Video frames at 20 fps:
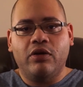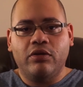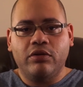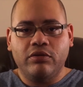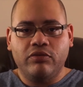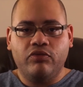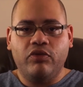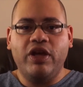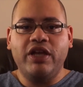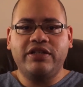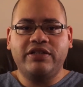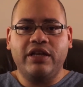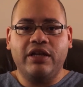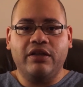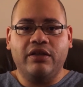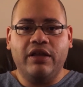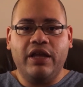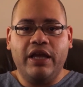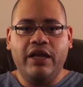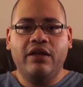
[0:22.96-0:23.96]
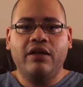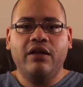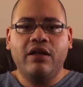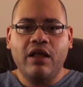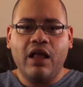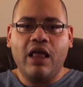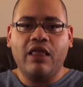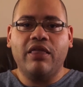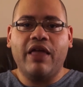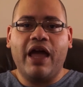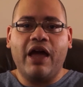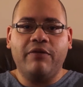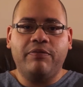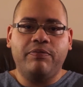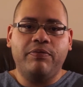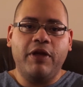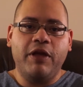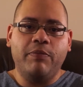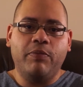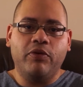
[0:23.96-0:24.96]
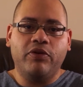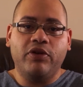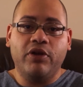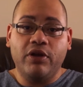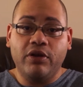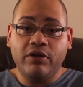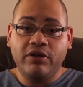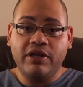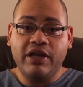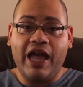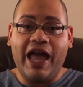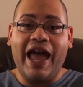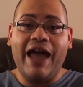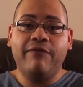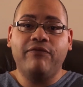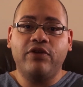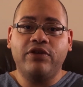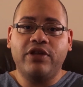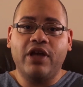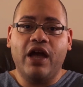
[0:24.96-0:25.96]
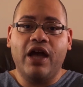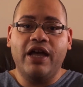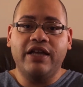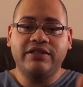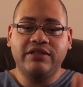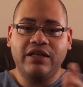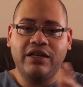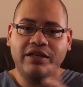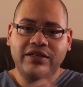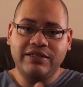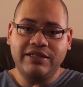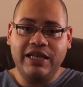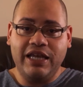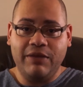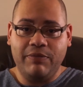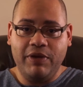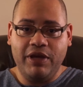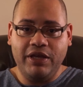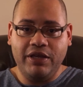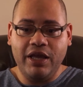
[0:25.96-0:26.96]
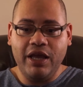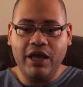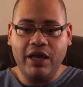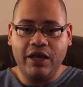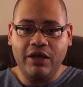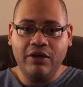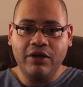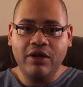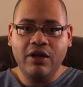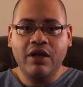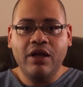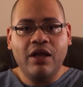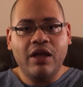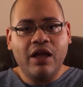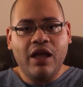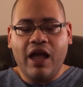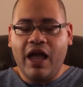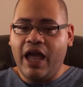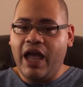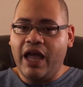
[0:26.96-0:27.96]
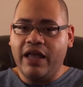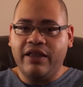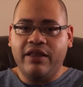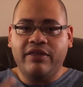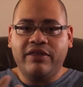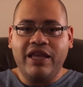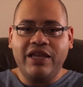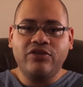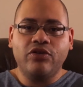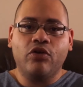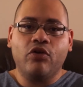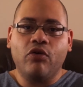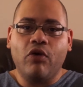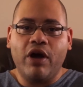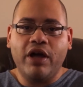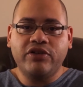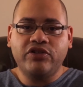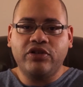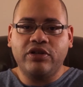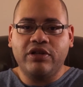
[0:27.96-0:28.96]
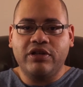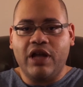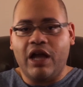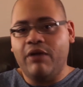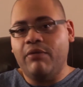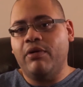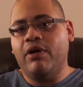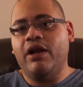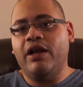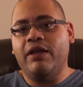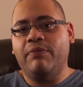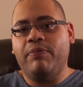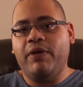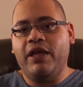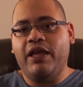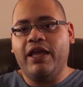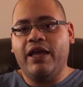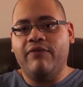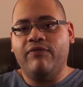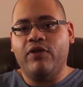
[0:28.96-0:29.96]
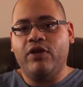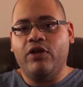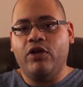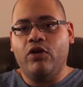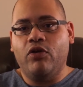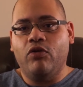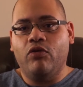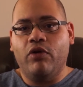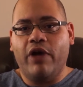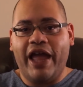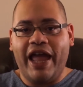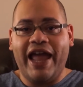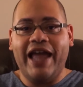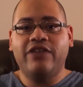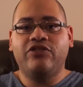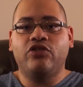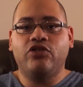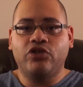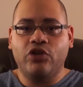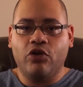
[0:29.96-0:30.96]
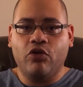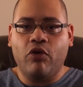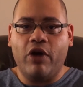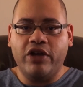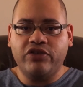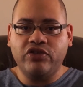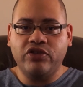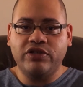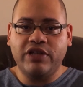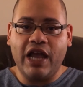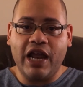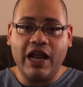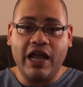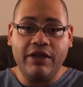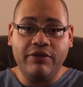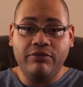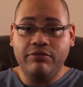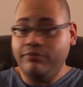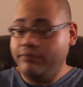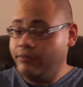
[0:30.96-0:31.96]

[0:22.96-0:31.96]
recently allowed people to advertise CBD. And these are questions, I'm going to be giving you answers to questions that